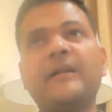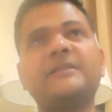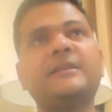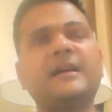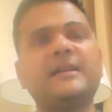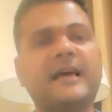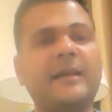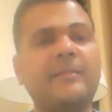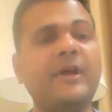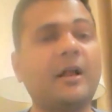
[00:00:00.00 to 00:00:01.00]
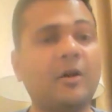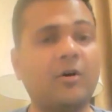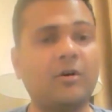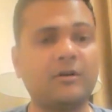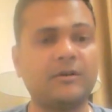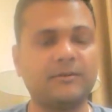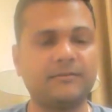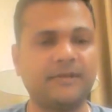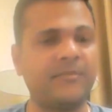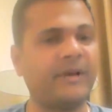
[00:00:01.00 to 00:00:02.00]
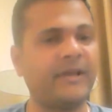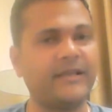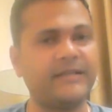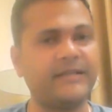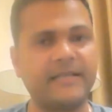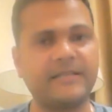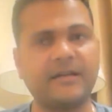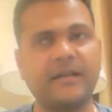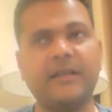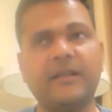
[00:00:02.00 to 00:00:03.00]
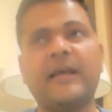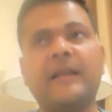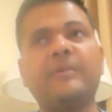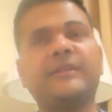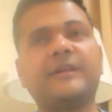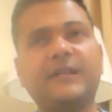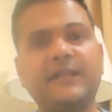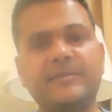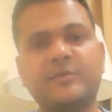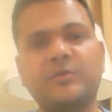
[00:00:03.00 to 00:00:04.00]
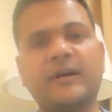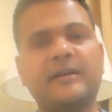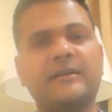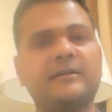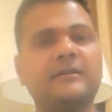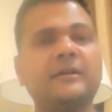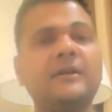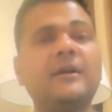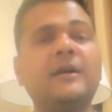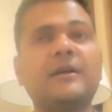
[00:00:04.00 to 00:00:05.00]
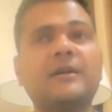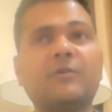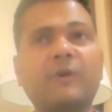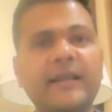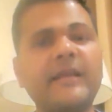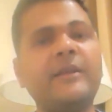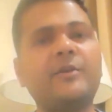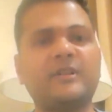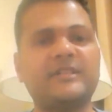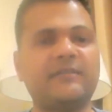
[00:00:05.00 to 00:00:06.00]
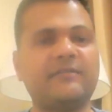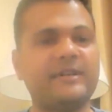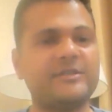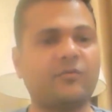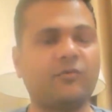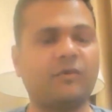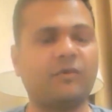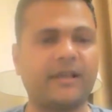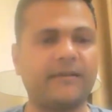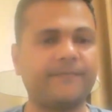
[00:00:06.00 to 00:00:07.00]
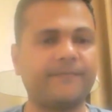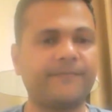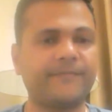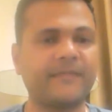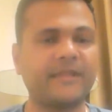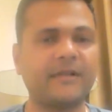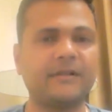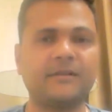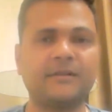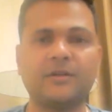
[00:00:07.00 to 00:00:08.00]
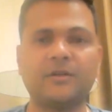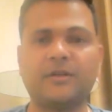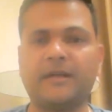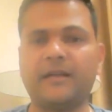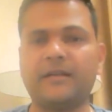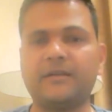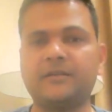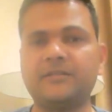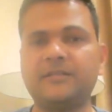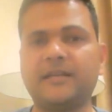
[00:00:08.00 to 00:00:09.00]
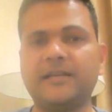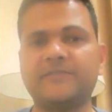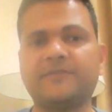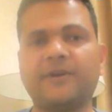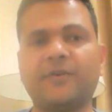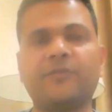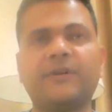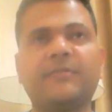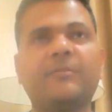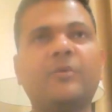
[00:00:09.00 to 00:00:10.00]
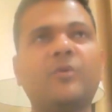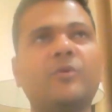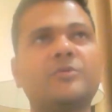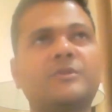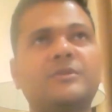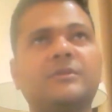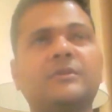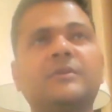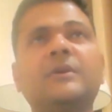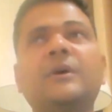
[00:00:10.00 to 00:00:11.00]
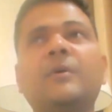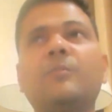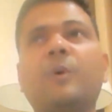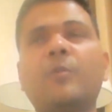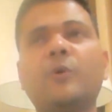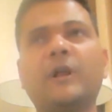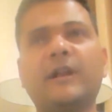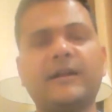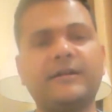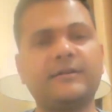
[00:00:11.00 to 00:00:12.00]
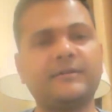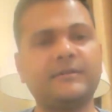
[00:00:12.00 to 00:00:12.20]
And Jira is helping a lot in my Agile journey, helping the teams to get quickly into Agile ways of working. And Jira is one of the most popular and